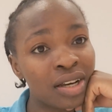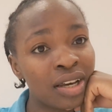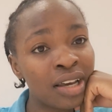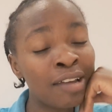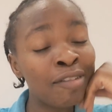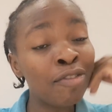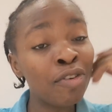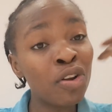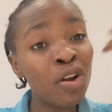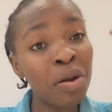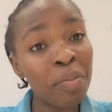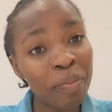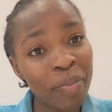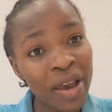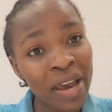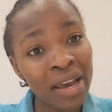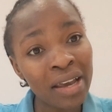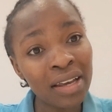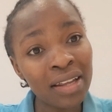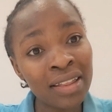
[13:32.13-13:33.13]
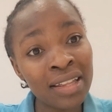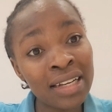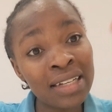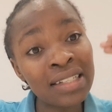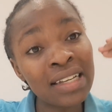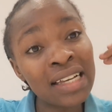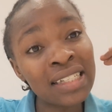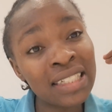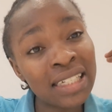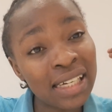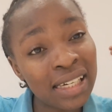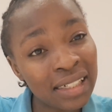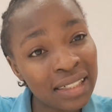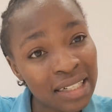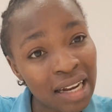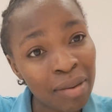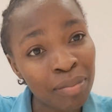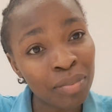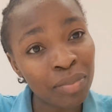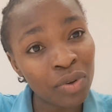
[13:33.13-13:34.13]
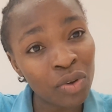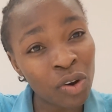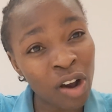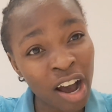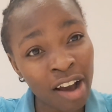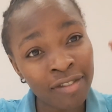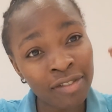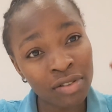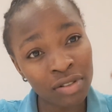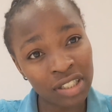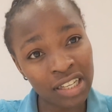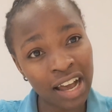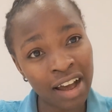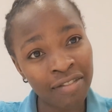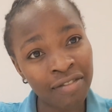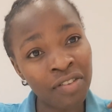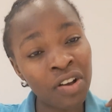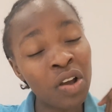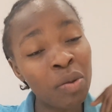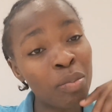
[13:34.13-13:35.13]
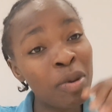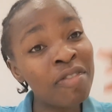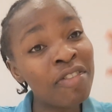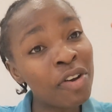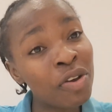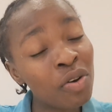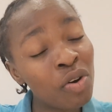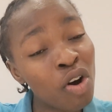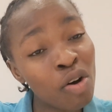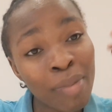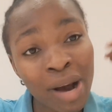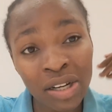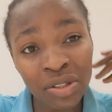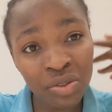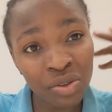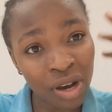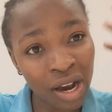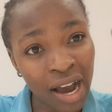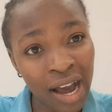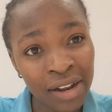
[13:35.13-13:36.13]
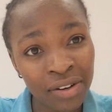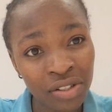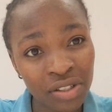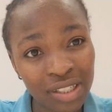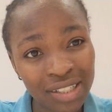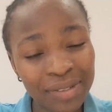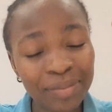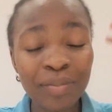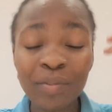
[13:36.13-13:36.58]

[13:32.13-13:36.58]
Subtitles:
If you don't pay, there is a jail term you have to serve before you go back to your country.